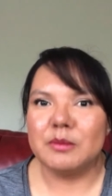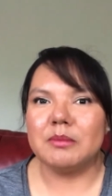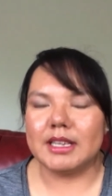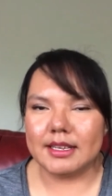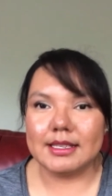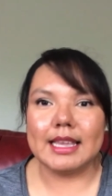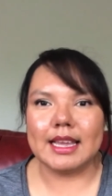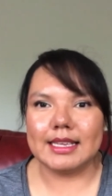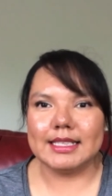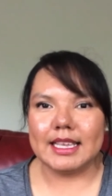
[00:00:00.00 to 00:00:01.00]
because, like
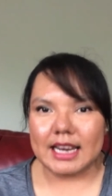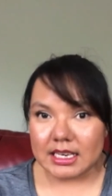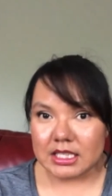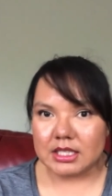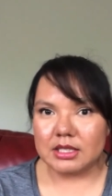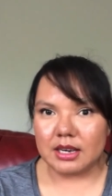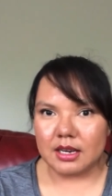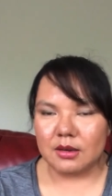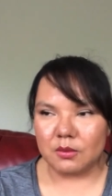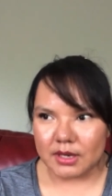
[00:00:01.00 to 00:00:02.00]
I said, I just
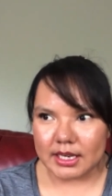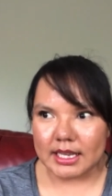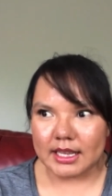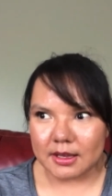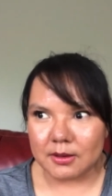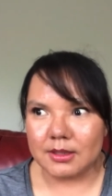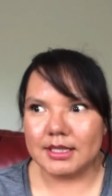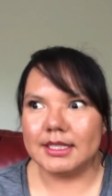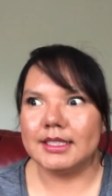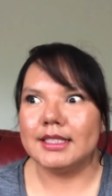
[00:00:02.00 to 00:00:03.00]
started working out.
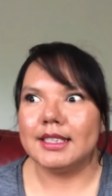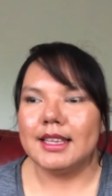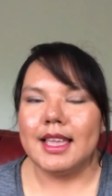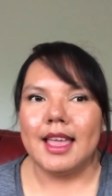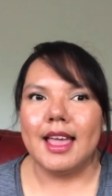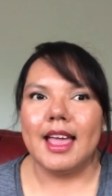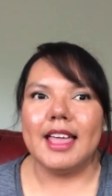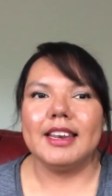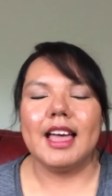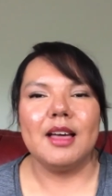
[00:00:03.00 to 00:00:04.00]

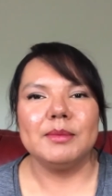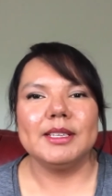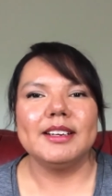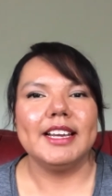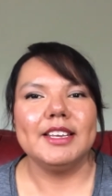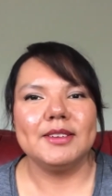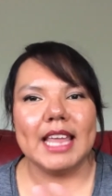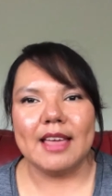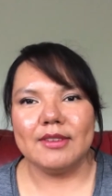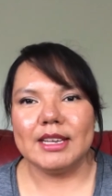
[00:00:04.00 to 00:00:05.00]
And I'm sorry I don't
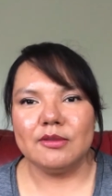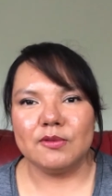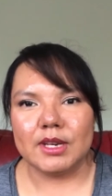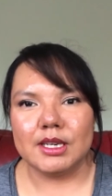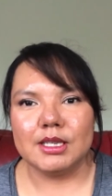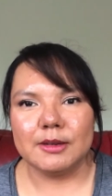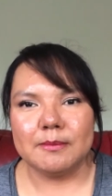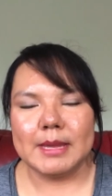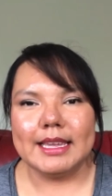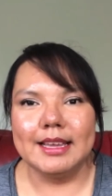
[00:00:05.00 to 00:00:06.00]
have any footage of
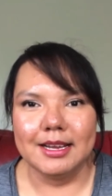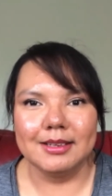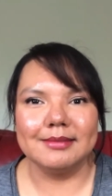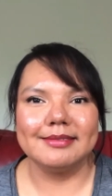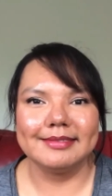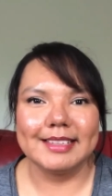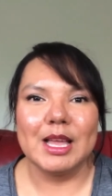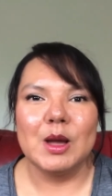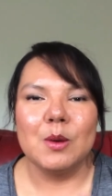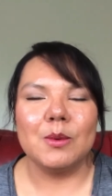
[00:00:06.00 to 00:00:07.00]
me
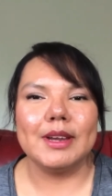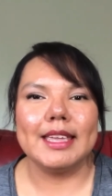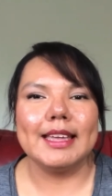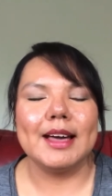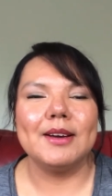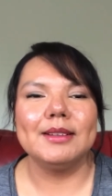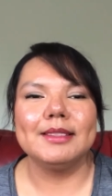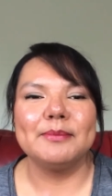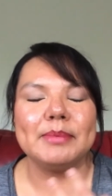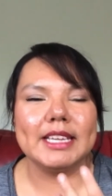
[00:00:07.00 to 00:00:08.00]
working out
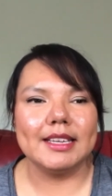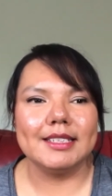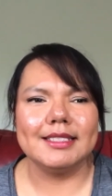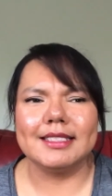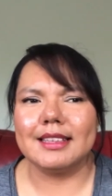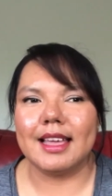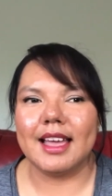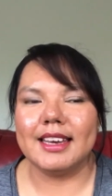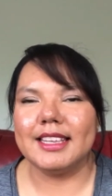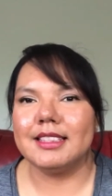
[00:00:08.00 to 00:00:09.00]
because
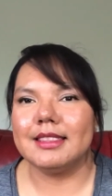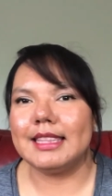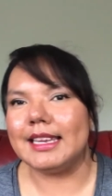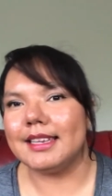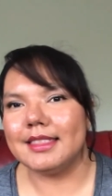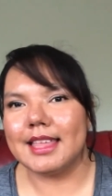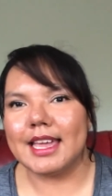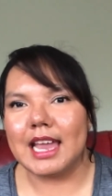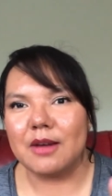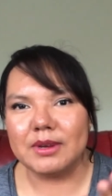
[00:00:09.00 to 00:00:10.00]
I didn't think
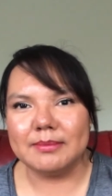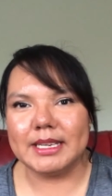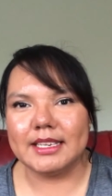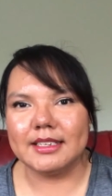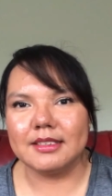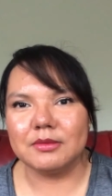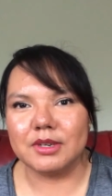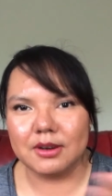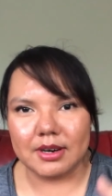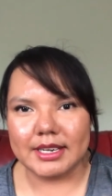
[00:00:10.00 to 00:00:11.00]
that I would be
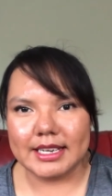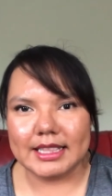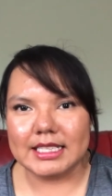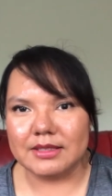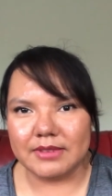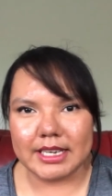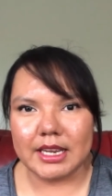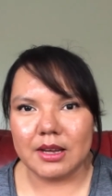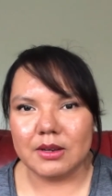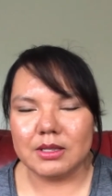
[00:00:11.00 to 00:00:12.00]
recording this
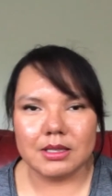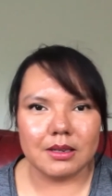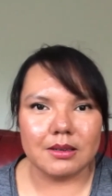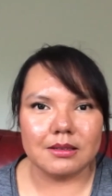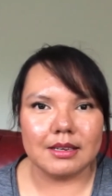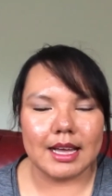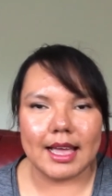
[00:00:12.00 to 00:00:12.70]
video. So